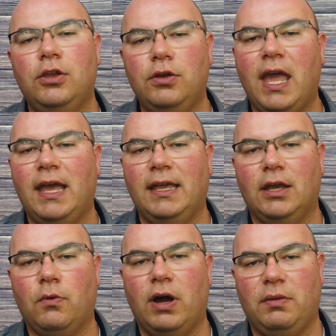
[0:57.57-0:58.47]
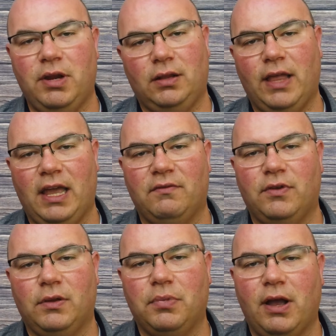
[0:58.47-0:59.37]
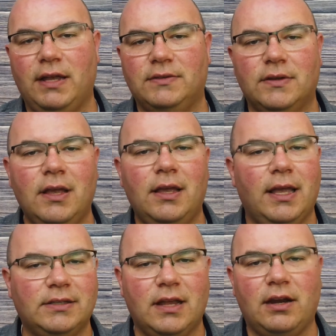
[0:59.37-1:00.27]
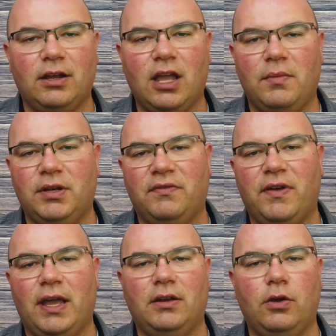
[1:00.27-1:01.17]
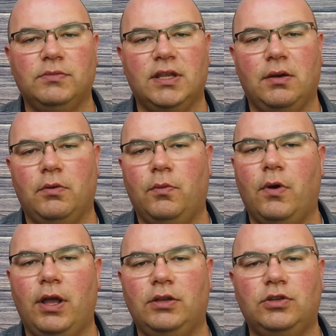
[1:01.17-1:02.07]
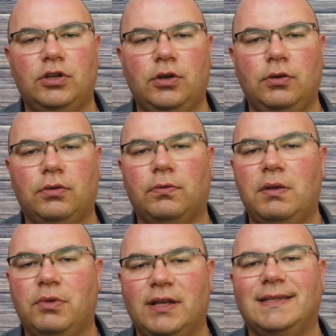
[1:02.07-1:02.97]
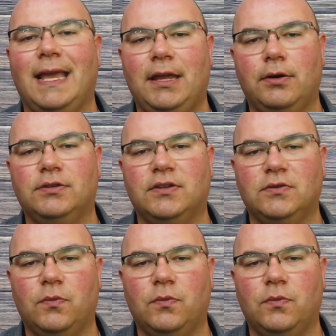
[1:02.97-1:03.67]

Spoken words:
you can get quite a bit of land for the price. It's not uncommon to find homes there with 1, 2, 3+ acres as